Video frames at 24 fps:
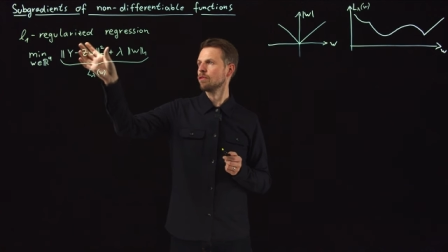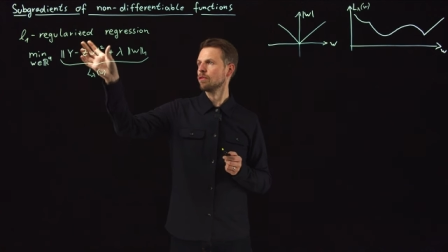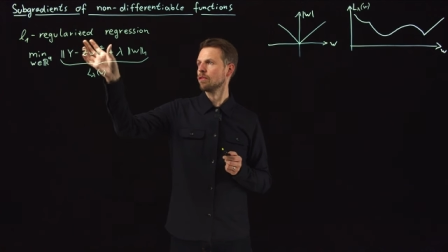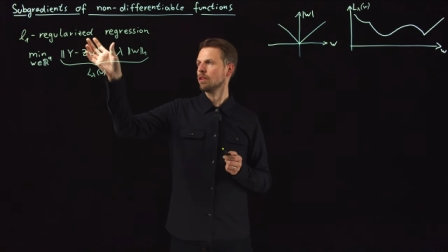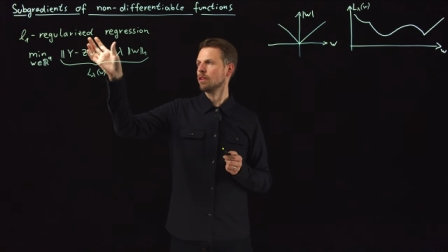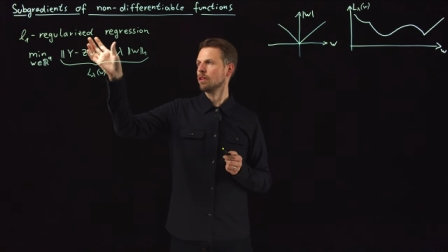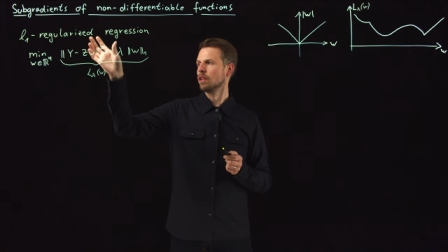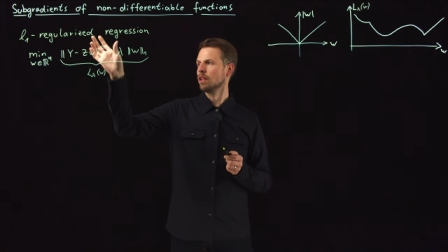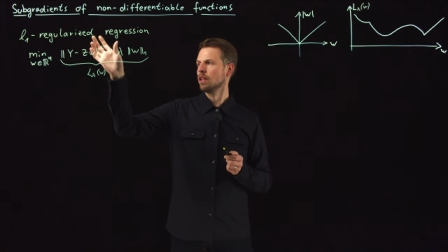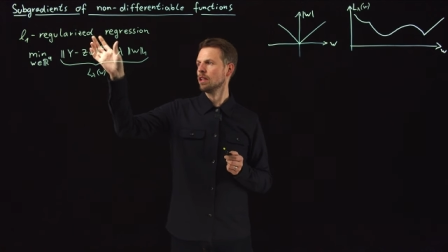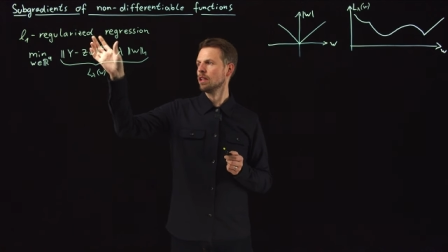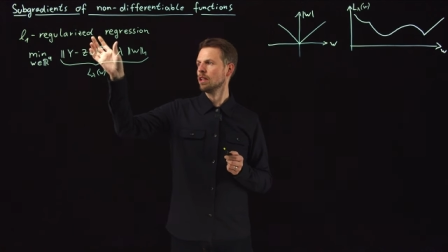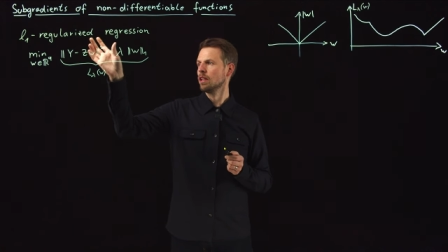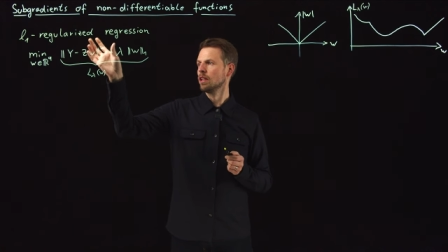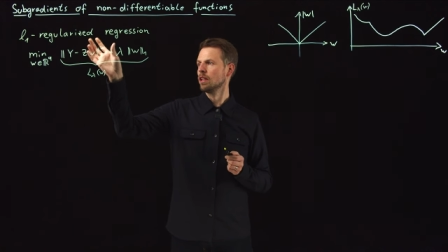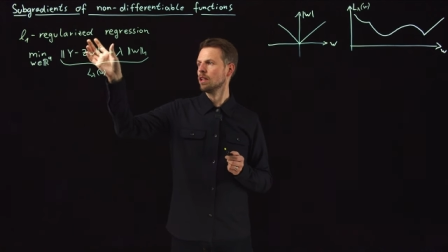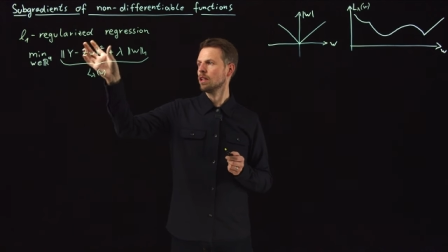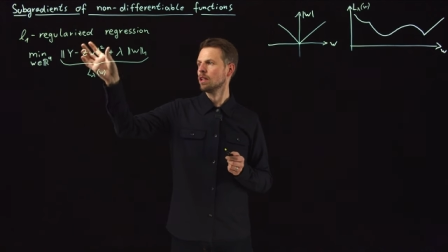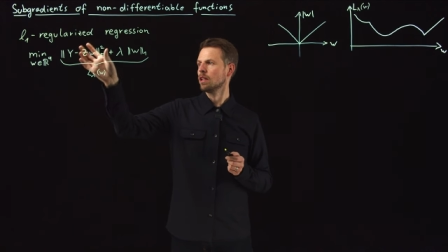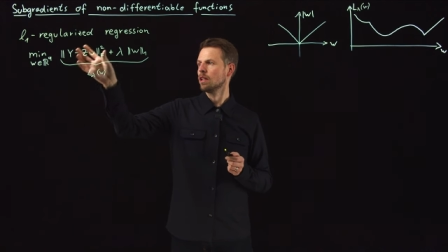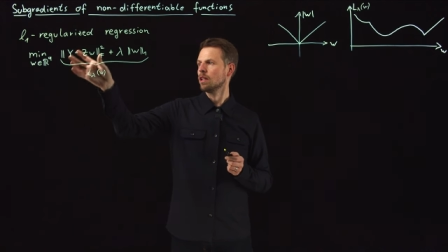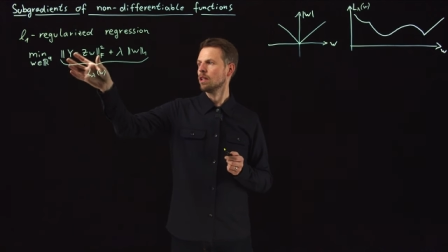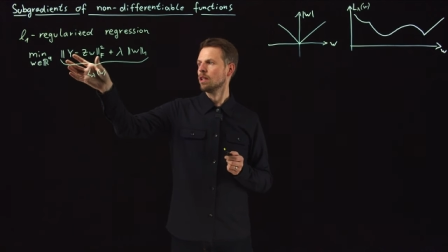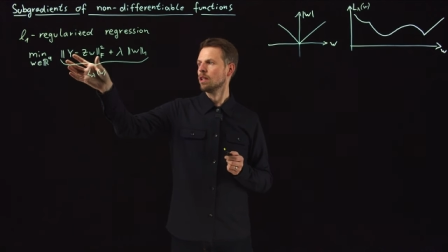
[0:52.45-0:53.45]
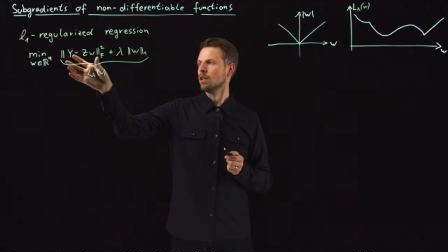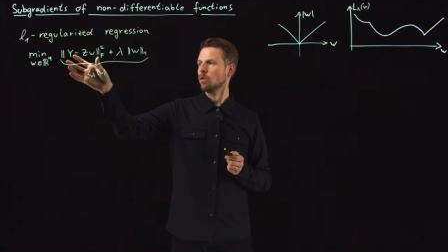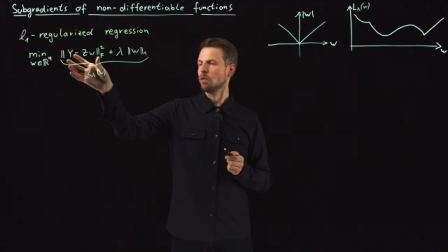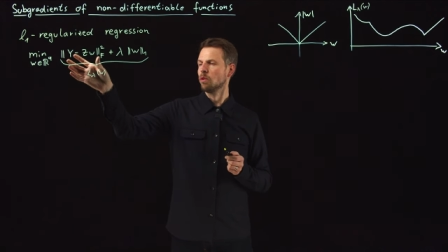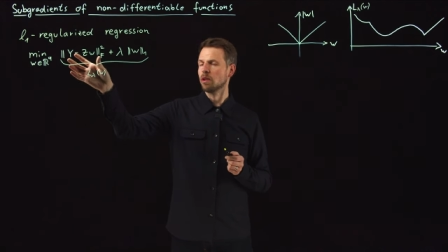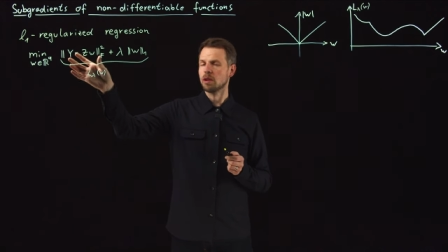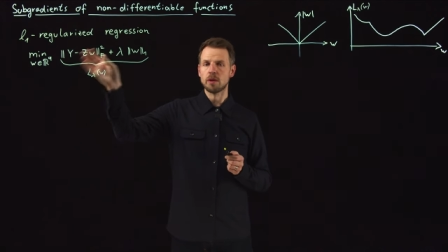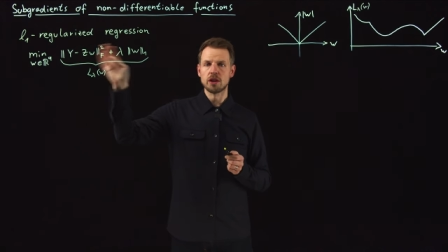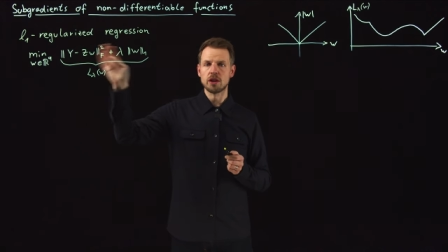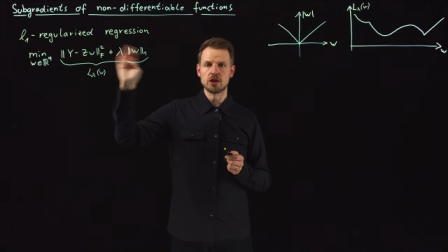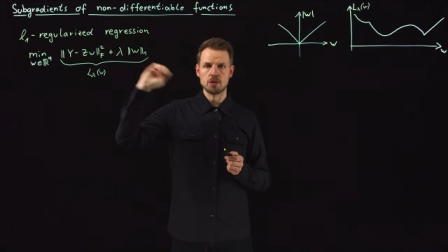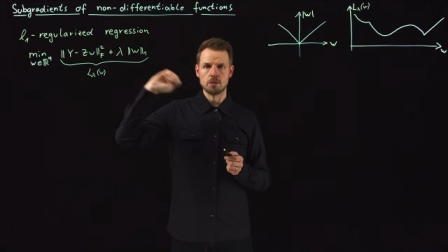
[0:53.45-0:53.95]
the
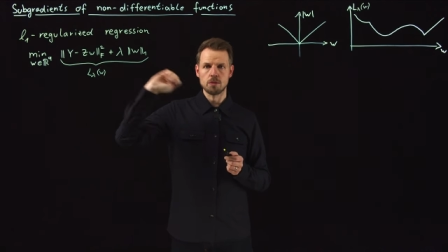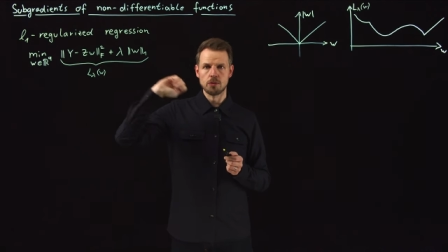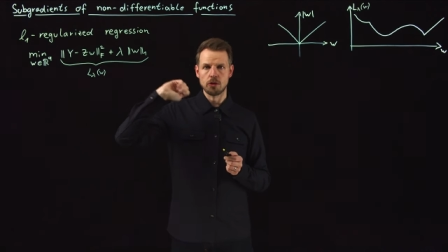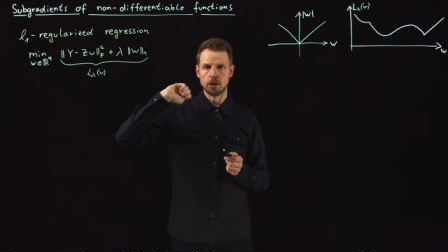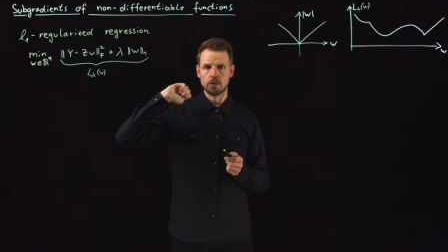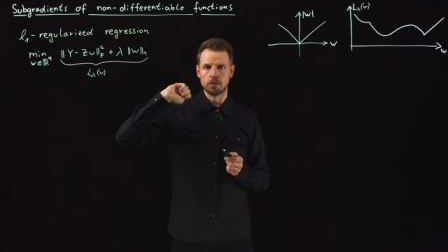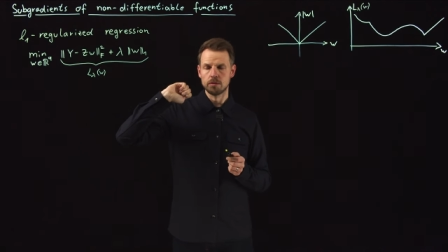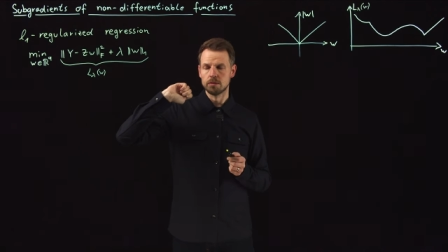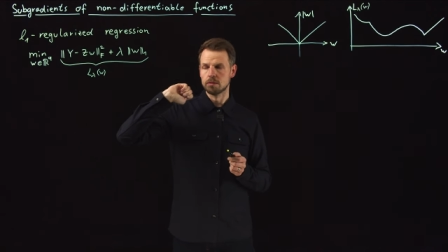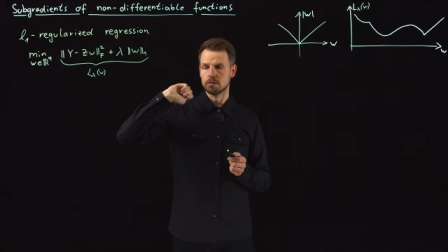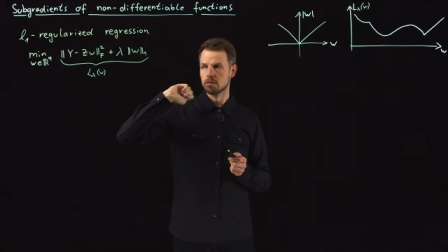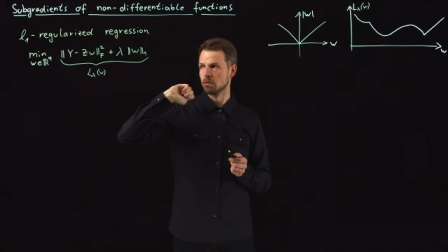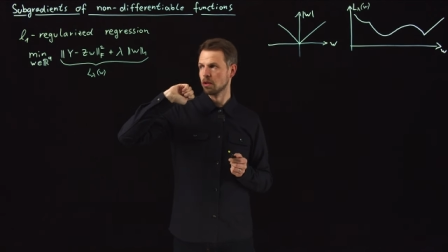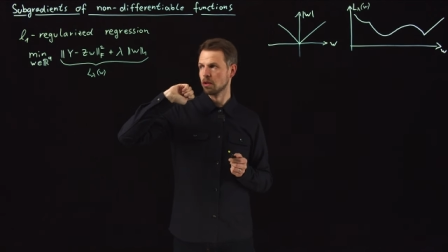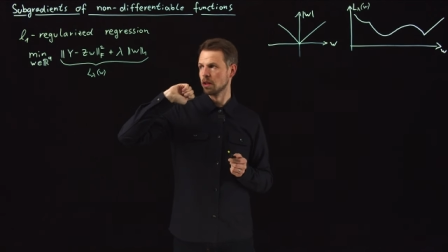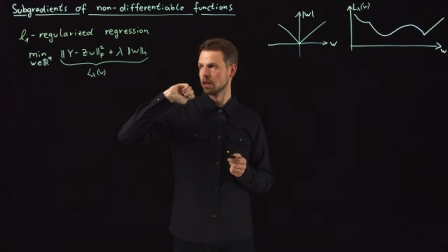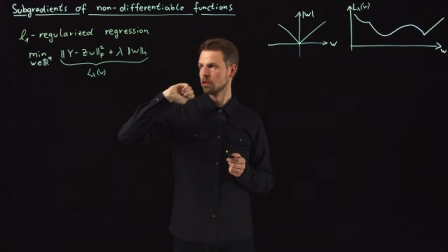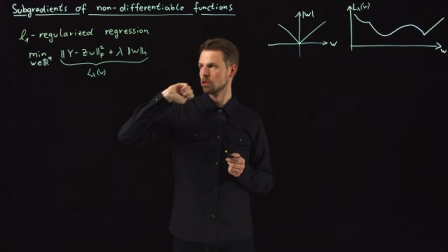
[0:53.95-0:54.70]
regression problem, right?